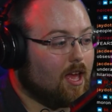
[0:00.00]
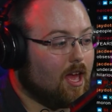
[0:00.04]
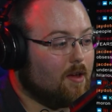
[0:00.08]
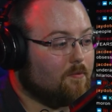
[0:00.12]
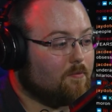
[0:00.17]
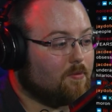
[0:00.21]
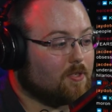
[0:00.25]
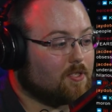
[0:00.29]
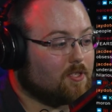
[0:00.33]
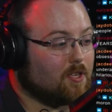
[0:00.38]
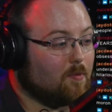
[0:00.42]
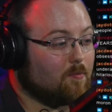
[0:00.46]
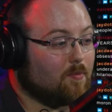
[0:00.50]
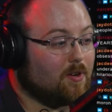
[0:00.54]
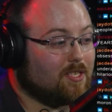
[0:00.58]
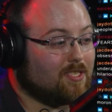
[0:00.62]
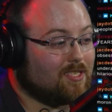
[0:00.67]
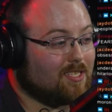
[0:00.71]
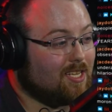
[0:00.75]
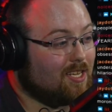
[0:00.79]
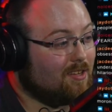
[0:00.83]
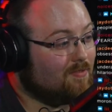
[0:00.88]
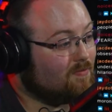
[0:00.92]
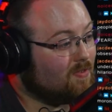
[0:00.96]
And for some
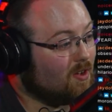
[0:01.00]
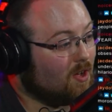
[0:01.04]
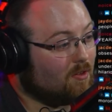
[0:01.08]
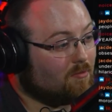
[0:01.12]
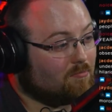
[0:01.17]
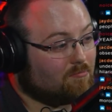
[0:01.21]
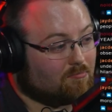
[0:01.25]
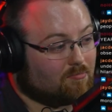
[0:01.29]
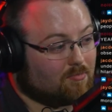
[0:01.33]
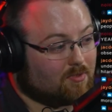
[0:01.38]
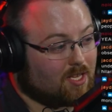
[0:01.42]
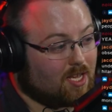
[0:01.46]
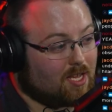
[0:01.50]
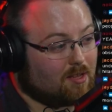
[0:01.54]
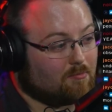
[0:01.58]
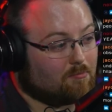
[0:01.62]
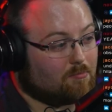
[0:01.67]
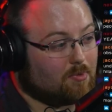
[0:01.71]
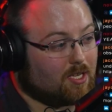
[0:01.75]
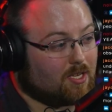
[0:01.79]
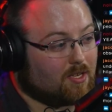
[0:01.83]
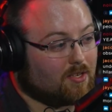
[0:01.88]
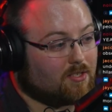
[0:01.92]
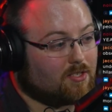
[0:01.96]
reason, he felt
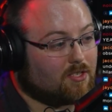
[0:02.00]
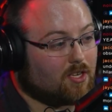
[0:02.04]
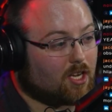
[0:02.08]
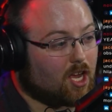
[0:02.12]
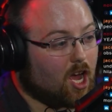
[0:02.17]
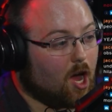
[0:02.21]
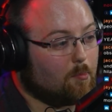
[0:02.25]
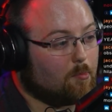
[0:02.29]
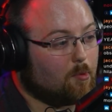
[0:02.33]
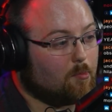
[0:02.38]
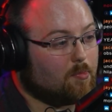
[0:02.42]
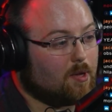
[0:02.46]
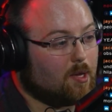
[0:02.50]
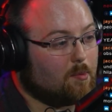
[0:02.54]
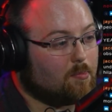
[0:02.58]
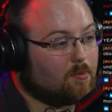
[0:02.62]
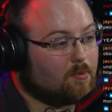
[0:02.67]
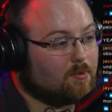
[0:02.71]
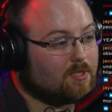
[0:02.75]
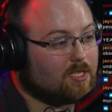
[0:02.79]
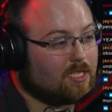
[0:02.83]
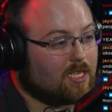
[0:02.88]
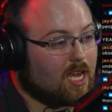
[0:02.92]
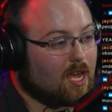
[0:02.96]
that because a couple
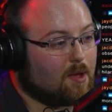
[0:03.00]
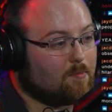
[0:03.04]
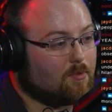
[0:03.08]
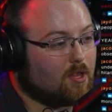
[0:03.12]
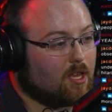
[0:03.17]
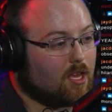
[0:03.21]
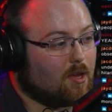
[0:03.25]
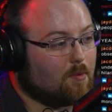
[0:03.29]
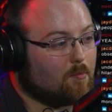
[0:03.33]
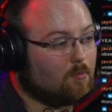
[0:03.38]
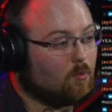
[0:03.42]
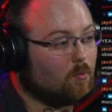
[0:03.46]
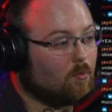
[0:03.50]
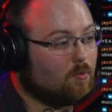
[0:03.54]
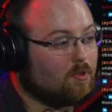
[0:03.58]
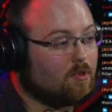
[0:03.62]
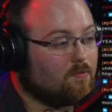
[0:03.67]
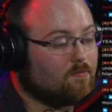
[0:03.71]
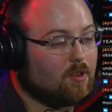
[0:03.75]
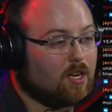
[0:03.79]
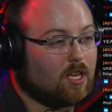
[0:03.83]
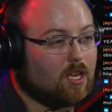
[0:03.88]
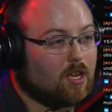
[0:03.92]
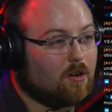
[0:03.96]
people DM'd him
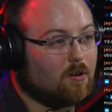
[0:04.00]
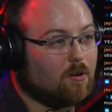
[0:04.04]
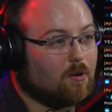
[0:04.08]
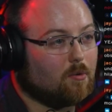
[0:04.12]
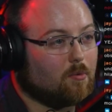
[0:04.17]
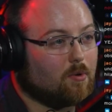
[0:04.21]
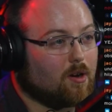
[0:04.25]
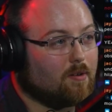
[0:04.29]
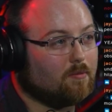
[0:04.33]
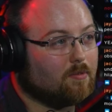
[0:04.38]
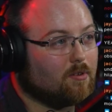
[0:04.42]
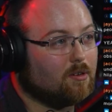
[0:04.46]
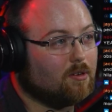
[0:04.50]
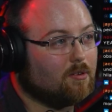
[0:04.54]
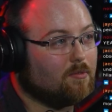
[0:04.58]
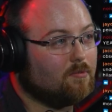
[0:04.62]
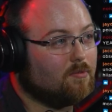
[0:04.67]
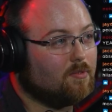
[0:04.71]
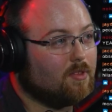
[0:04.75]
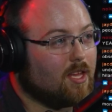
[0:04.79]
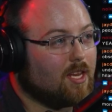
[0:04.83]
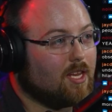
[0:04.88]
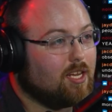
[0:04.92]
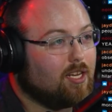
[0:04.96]
the video or whatever,
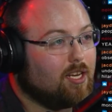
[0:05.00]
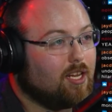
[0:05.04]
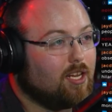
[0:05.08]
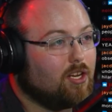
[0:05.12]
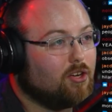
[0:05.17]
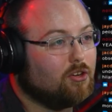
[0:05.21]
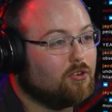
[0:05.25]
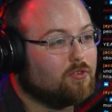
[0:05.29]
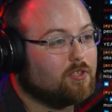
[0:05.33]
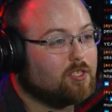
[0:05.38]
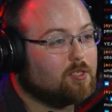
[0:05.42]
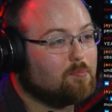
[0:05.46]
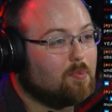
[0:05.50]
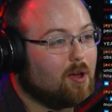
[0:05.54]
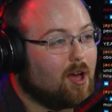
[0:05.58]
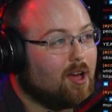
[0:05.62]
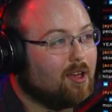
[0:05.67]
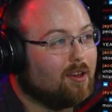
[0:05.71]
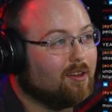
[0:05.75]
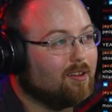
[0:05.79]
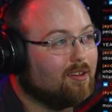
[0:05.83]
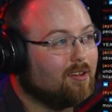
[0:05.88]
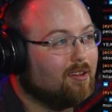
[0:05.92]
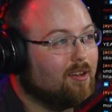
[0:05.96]
that he needed to
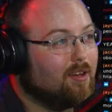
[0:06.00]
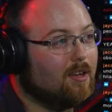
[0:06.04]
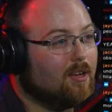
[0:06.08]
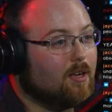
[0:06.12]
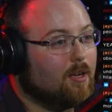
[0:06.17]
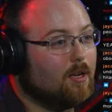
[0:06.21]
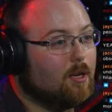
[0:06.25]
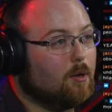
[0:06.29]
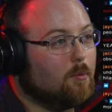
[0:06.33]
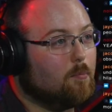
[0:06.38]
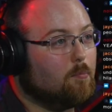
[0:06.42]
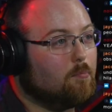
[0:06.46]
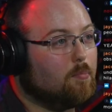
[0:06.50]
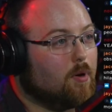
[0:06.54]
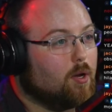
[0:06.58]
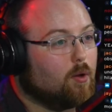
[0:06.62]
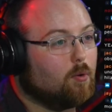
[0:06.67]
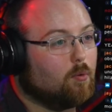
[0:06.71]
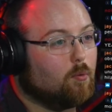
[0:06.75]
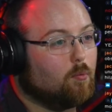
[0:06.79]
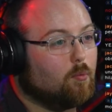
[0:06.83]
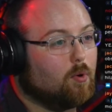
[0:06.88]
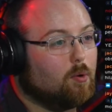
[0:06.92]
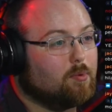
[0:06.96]
respond.
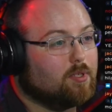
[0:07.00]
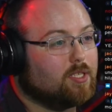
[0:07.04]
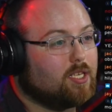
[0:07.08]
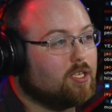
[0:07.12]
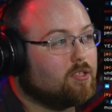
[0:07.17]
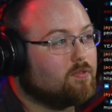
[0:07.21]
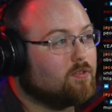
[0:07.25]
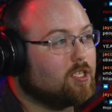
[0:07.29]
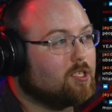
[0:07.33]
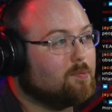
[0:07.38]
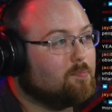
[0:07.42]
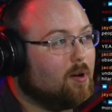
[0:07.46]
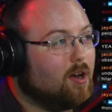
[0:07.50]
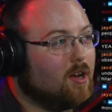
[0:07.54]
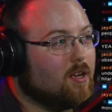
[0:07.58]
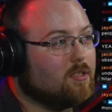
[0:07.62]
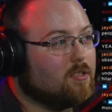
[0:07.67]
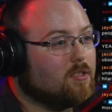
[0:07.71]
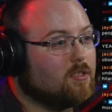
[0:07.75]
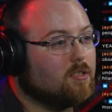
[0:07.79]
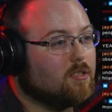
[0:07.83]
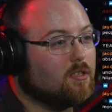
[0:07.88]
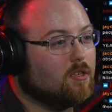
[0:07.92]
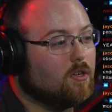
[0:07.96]
But what was his
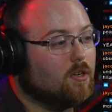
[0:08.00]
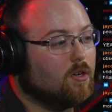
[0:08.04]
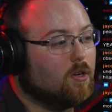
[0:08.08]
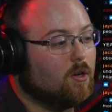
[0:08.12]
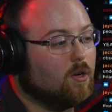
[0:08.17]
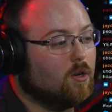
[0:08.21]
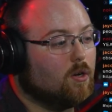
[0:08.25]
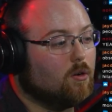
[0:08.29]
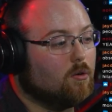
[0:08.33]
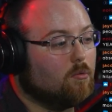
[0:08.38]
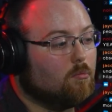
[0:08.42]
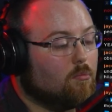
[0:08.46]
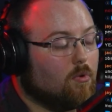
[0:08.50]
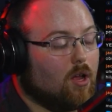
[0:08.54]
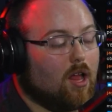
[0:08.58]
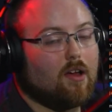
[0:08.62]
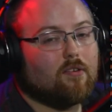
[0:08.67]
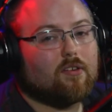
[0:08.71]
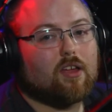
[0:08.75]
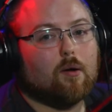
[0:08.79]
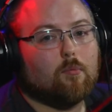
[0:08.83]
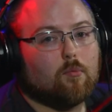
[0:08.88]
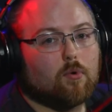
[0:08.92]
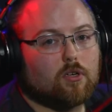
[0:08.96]
response? Well,
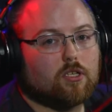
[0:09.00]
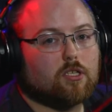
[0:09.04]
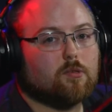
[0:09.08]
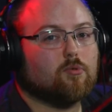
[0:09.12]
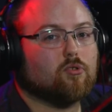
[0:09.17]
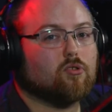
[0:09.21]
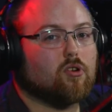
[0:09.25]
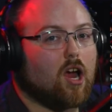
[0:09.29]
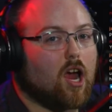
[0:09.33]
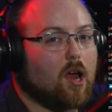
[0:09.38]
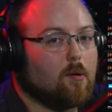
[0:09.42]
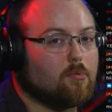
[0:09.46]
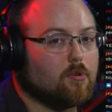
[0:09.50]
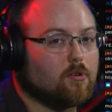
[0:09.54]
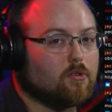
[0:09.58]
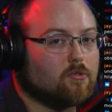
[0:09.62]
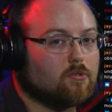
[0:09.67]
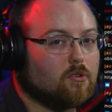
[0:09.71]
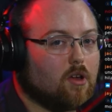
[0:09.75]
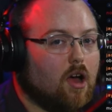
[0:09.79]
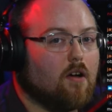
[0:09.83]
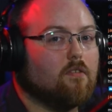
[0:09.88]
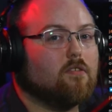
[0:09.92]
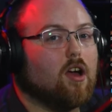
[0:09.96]
I've got more
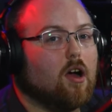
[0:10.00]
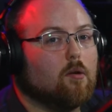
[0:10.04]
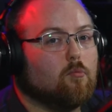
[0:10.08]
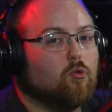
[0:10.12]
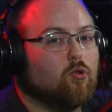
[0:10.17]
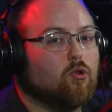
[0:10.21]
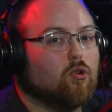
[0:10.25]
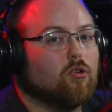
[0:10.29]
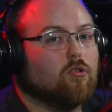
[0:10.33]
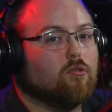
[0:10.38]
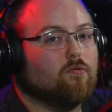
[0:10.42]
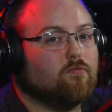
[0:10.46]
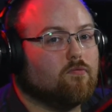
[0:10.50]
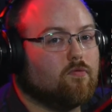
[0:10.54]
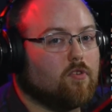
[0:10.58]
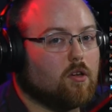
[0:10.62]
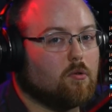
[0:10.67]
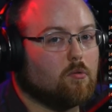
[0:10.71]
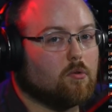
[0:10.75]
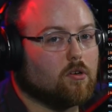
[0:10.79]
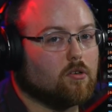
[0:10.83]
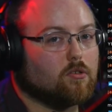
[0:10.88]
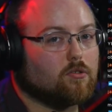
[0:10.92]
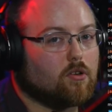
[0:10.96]
subscribers. I've got more
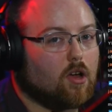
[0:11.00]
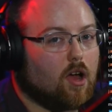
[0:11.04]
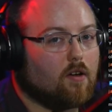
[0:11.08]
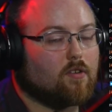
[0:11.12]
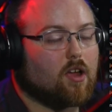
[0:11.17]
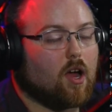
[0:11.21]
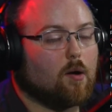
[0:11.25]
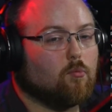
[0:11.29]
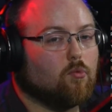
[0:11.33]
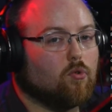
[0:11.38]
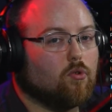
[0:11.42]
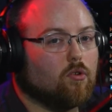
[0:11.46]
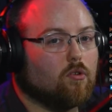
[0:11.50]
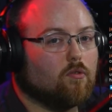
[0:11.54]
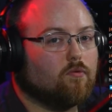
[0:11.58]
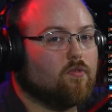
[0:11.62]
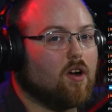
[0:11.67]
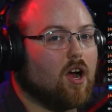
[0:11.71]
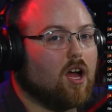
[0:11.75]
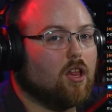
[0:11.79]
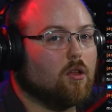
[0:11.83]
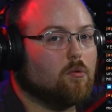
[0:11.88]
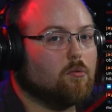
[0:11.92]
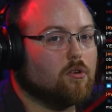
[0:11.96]
viewers. I've got more
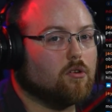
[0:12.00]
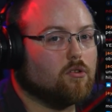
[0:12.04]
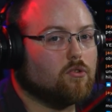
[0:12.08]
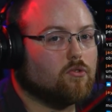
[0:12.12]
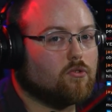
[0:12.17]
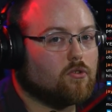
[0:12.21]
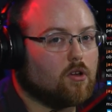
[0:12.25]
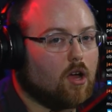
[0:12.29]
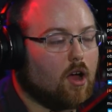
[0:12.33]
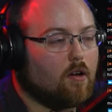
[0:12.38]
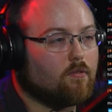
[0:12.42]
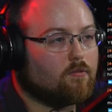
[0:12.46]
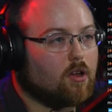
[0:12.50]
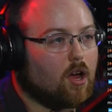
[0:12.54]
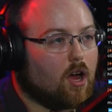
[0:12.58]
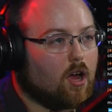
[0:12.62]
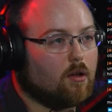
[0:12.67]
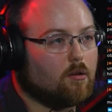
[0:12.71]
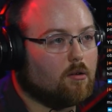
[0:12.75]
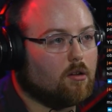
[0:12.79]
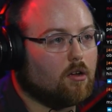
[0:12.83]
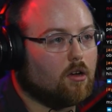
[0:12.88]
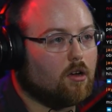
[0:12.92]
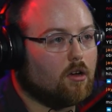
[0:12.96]
followers.
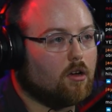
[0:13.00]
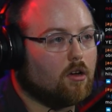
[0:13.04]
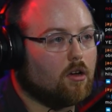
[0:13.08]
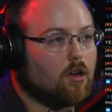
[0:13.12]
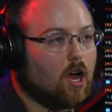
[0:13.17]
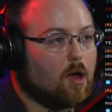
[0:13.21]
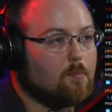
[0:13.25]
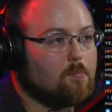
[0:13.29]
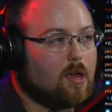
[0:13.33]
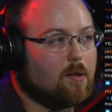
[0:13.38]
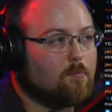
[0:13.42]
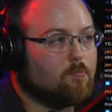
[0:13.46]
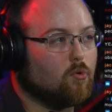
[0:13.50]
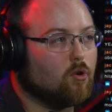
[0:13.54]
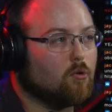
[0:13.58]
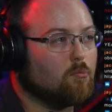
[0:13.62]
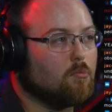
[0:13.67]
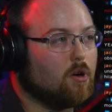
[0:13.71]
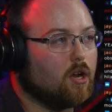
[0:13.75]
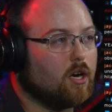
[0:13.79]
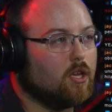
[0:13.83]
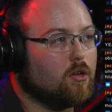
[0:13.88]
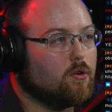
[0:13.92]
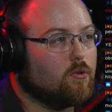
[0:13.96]
I made more
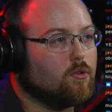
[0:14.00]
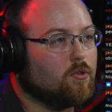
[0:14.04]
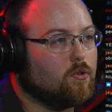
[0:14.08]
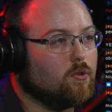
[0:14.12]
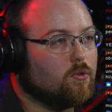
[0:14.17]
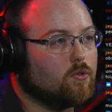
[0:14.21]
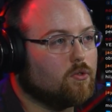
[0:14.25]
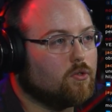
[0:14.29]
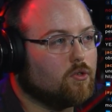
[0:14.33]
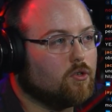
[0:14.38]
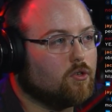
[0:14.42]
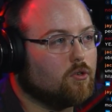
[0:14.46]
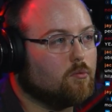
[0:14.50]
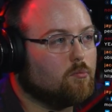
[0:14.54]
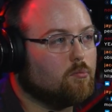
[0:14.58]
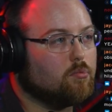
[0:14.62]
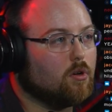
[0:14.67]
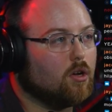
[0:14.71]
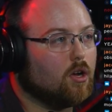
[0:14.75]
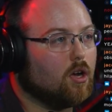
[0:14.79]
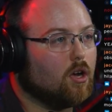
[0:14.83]
money on YouTube.